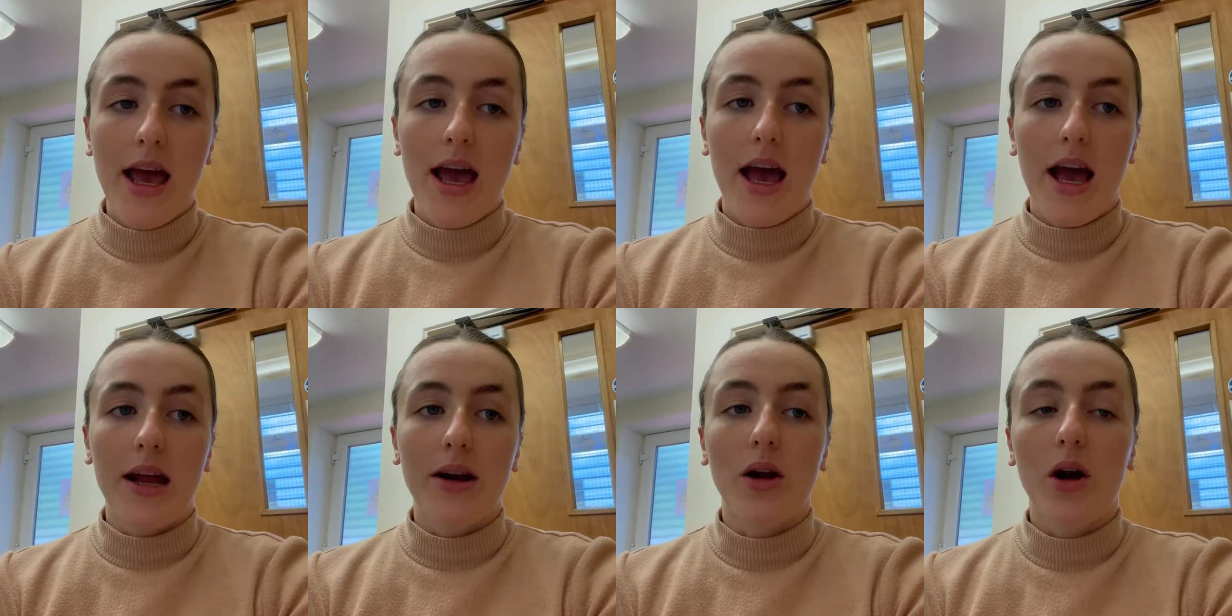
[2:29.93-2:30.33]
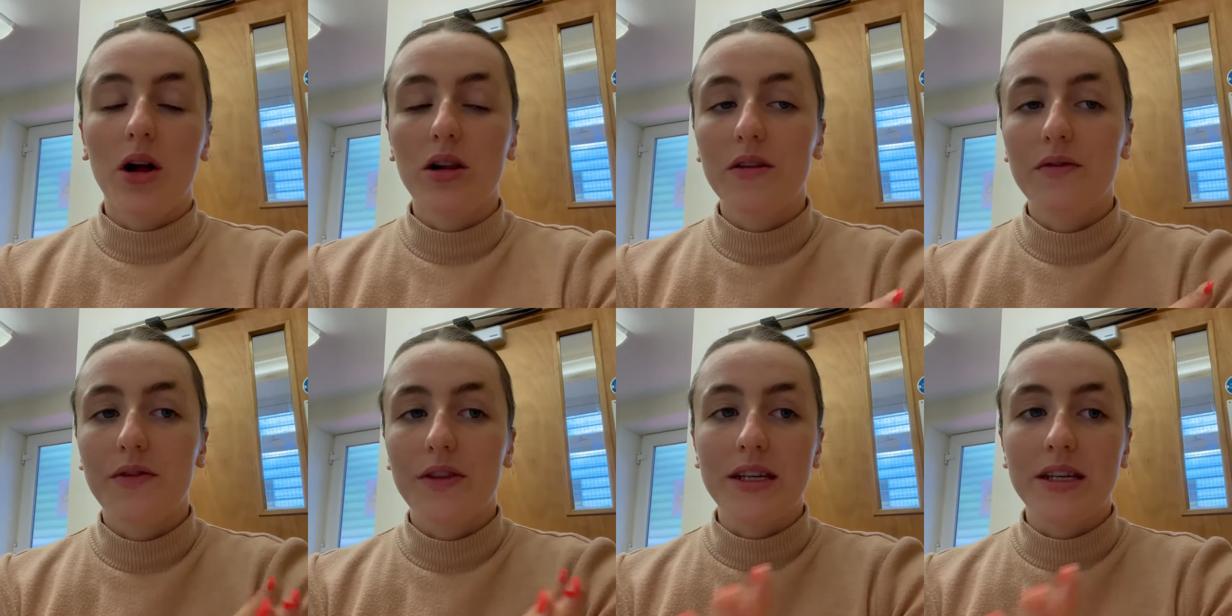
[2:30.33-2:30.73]
And all
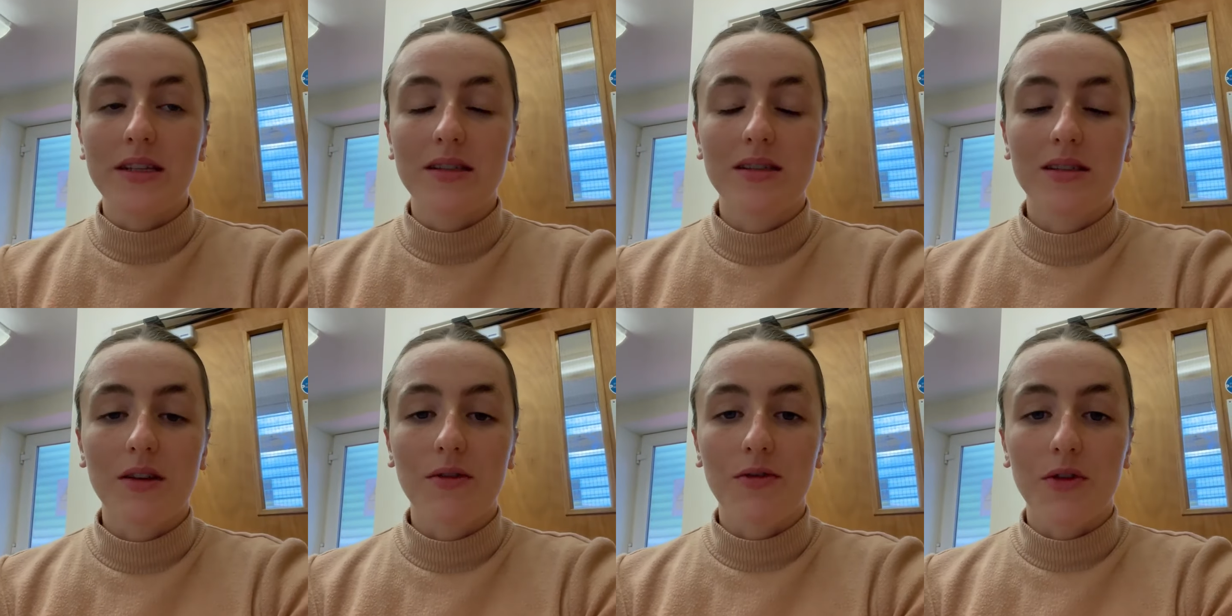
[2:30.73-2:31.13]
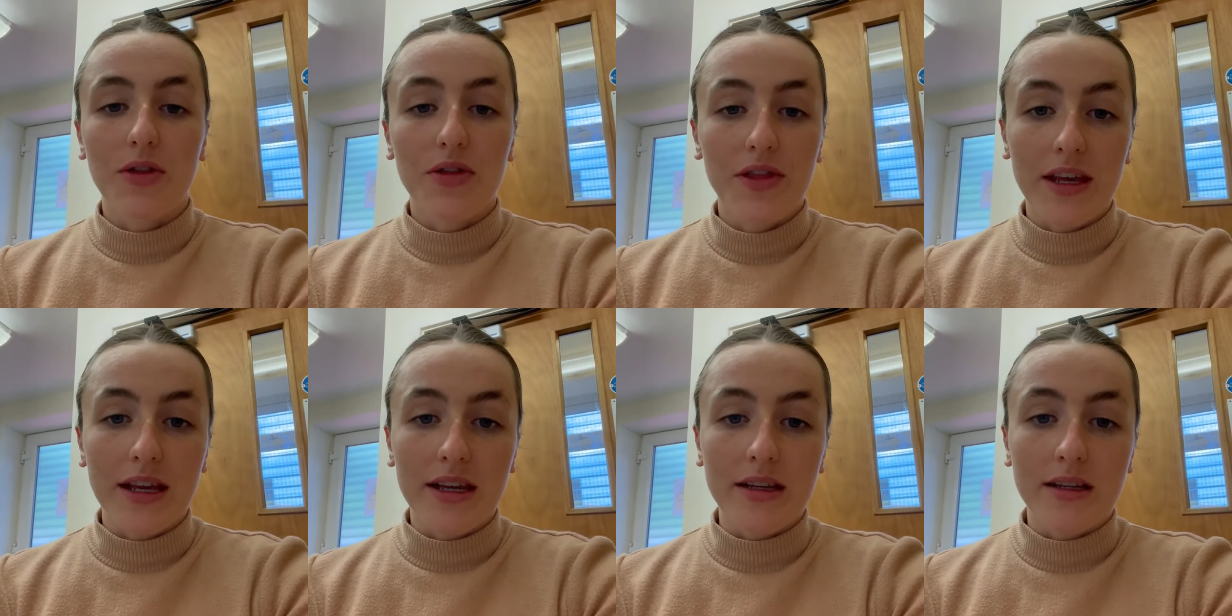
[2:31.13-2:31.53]
of these different
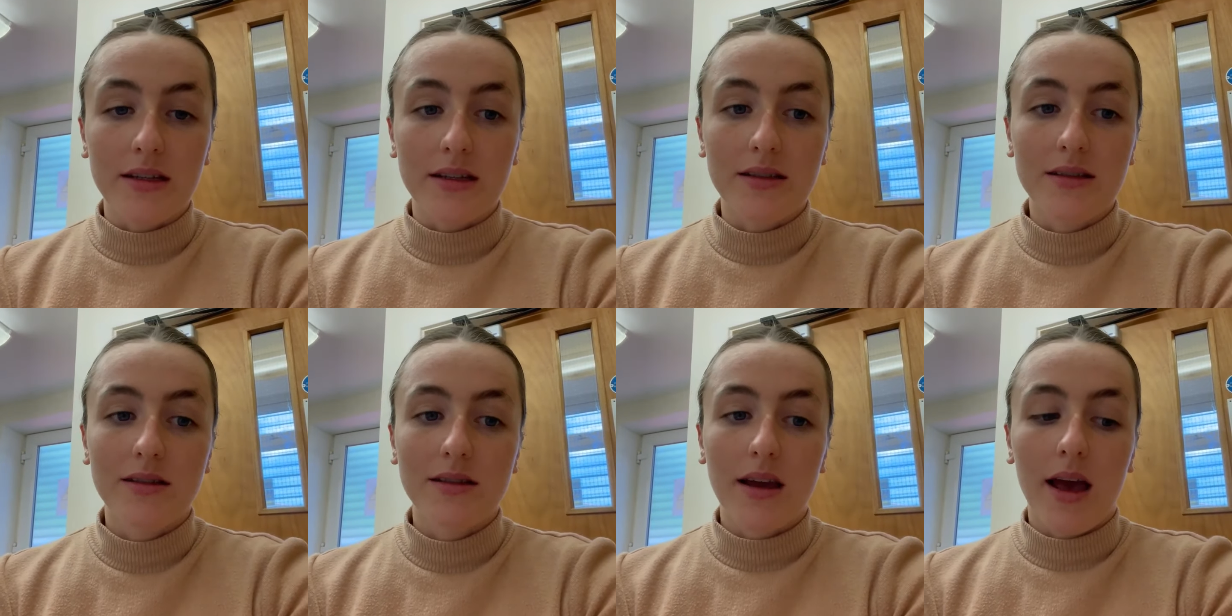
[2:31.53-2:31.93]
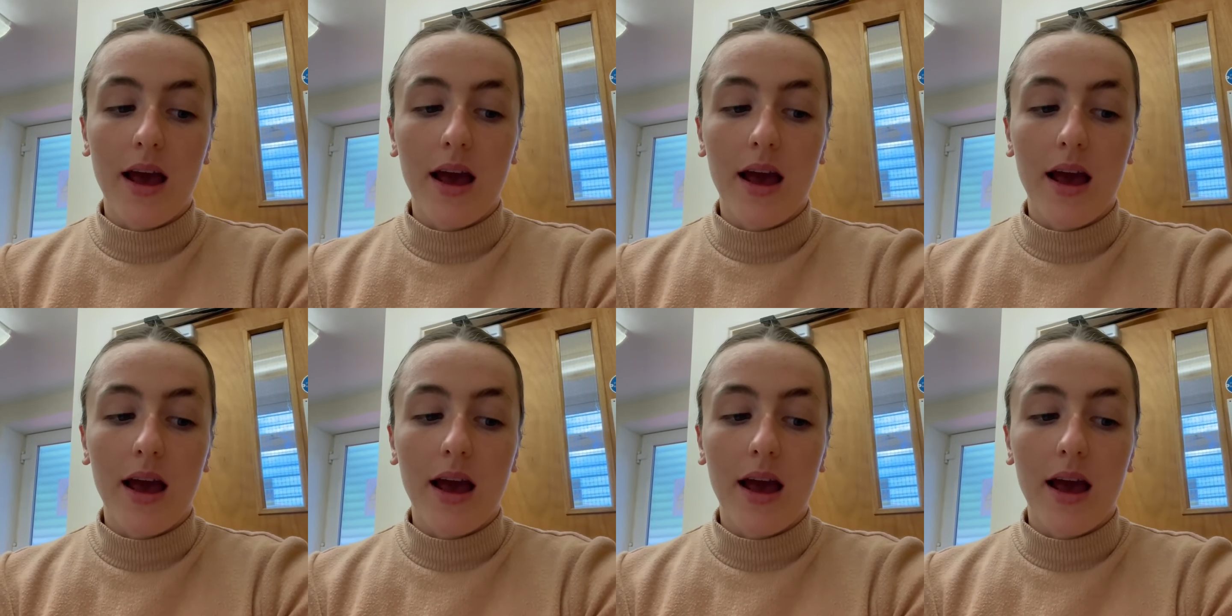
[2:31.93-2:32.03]
things